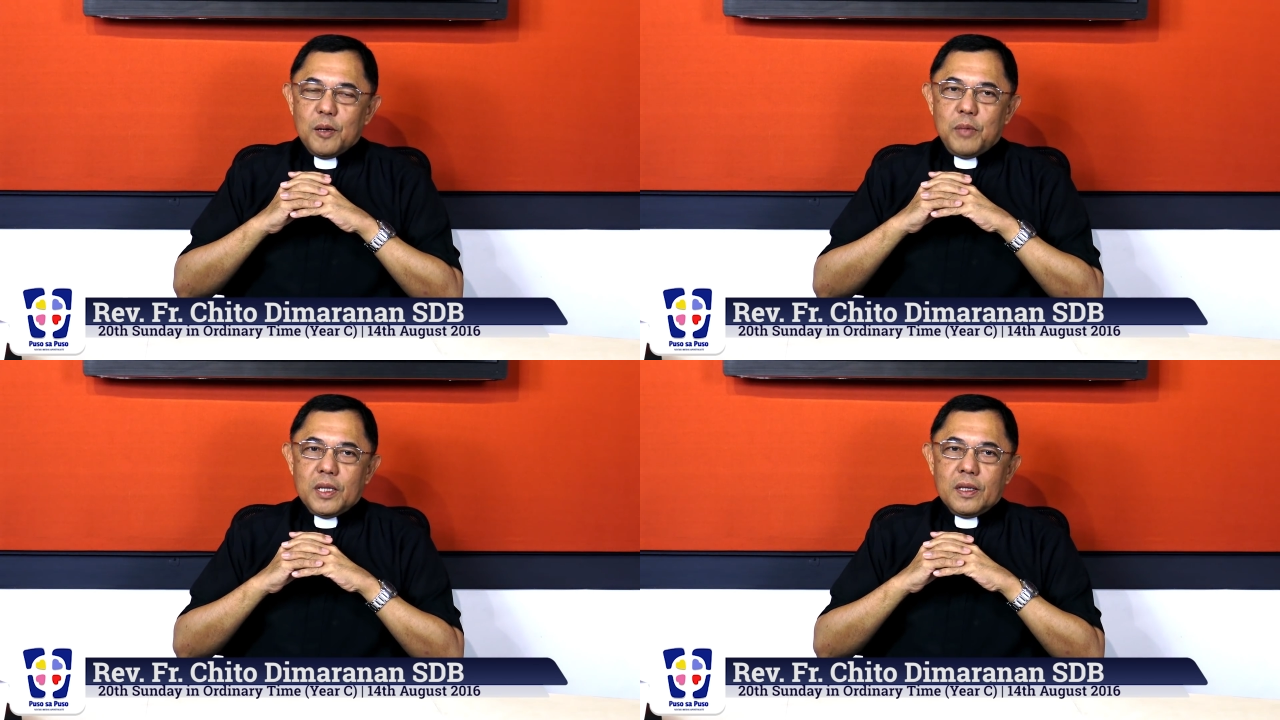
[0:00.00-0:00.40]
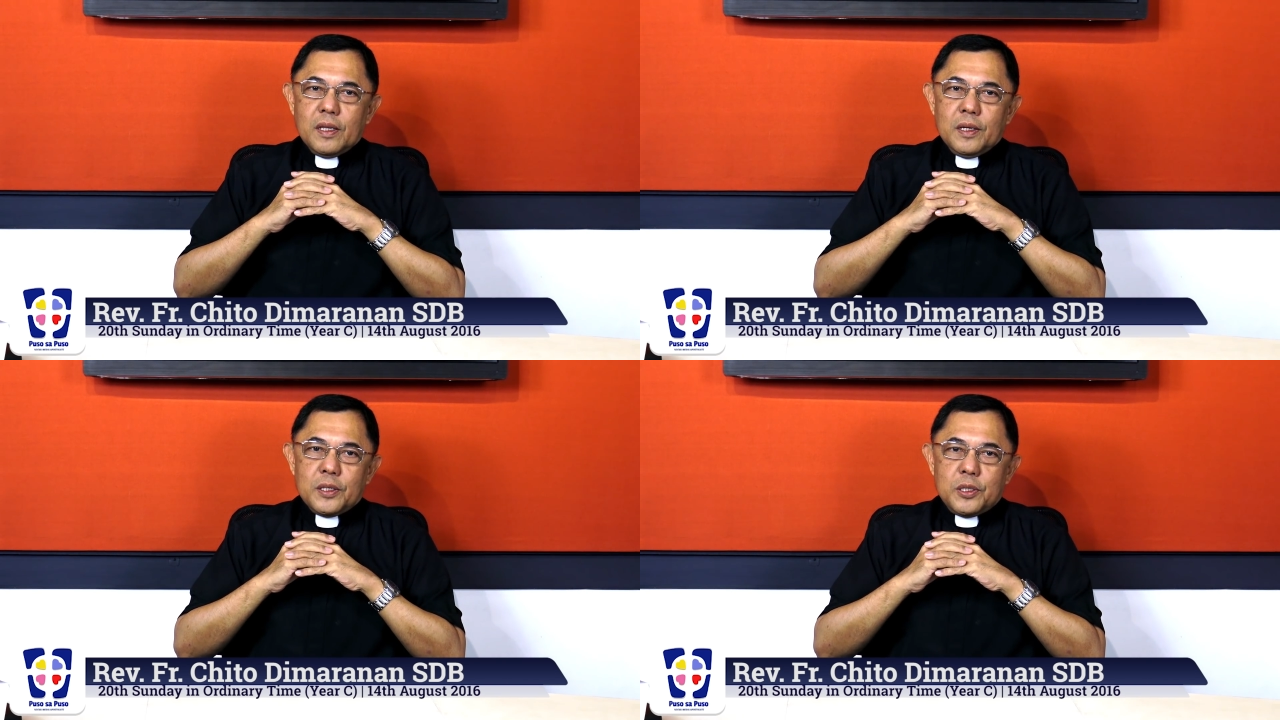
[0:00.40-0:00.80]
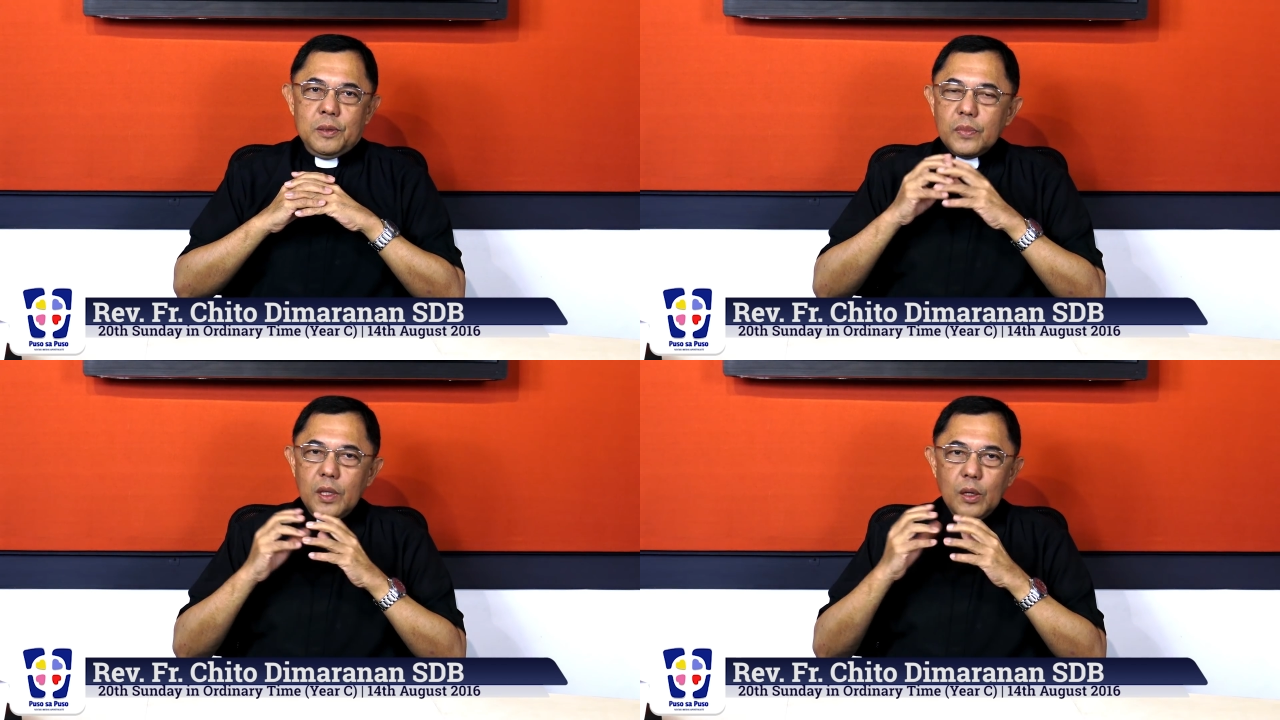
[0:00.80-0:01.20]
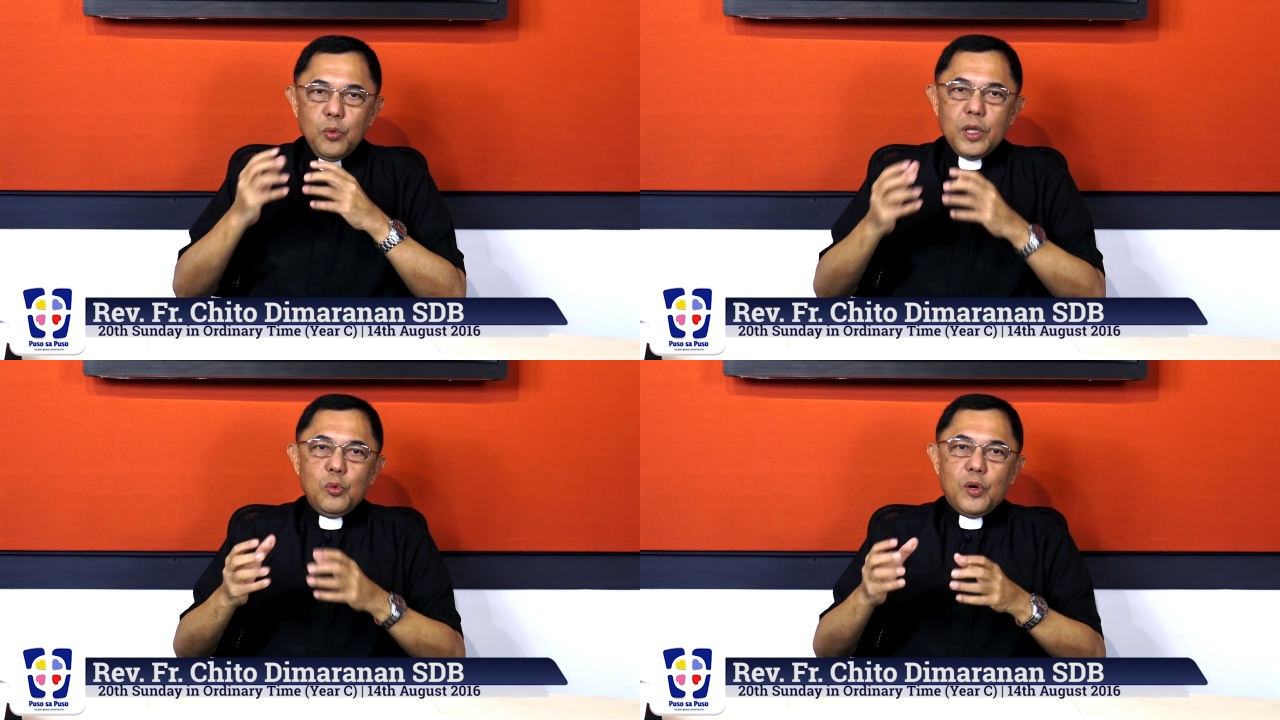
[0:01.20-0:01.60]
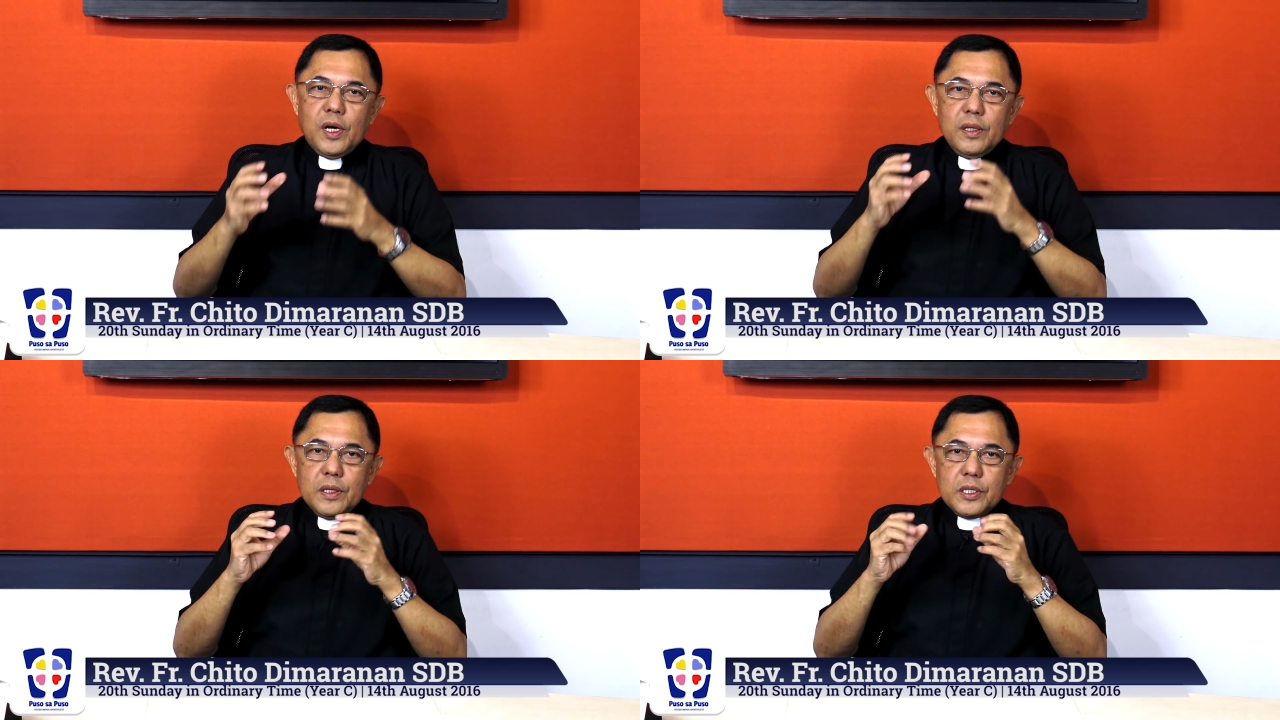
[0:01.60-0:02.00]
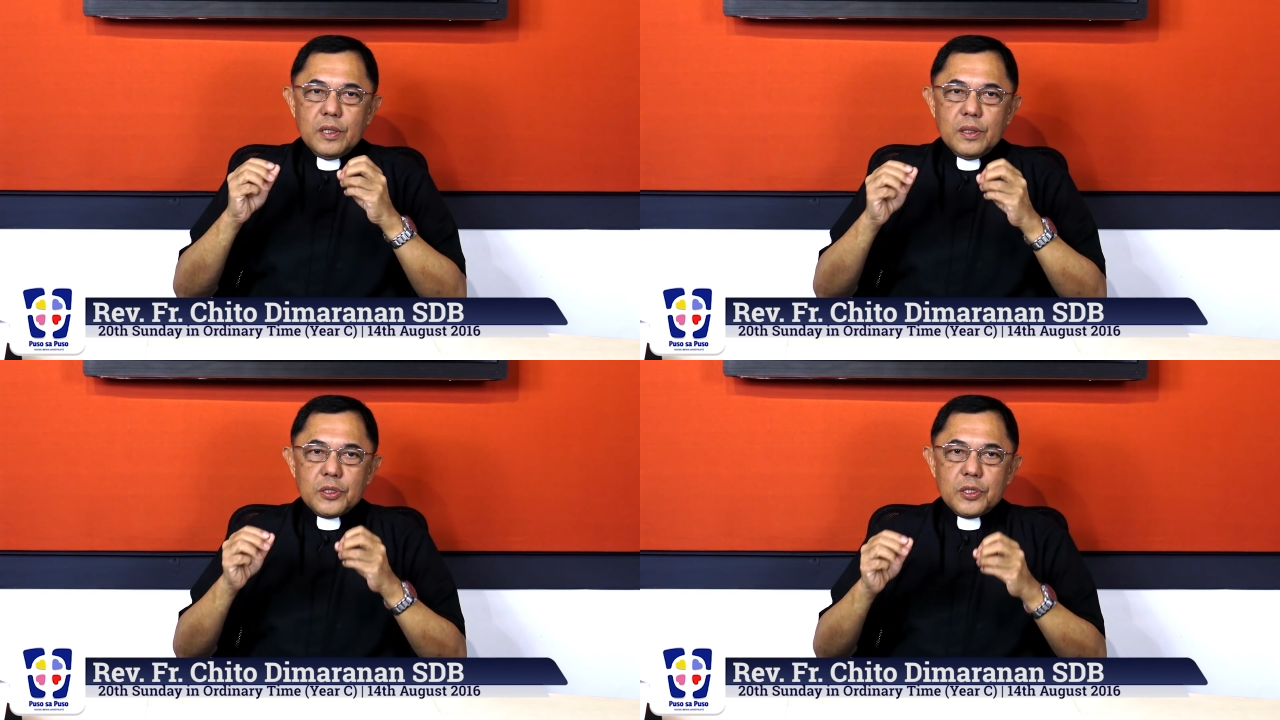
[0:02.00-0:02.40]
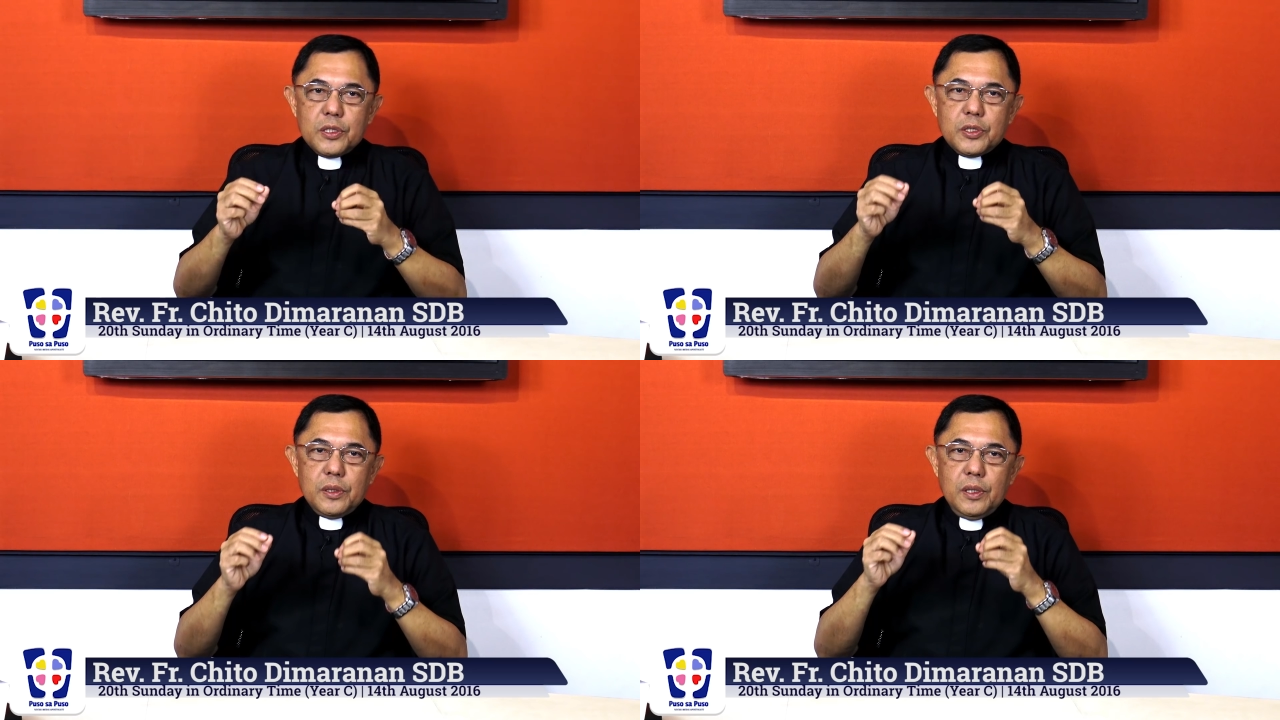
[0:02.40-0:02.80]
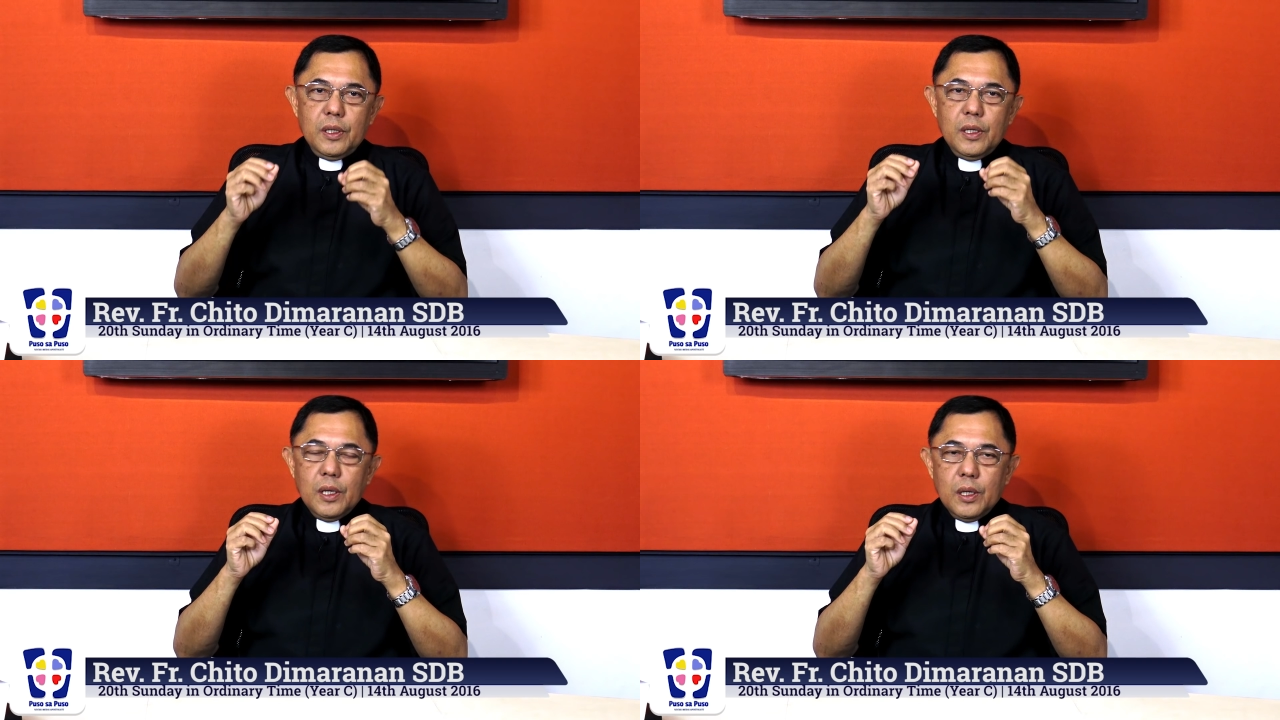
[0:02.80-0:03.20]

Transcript: But it is when one is in the cistern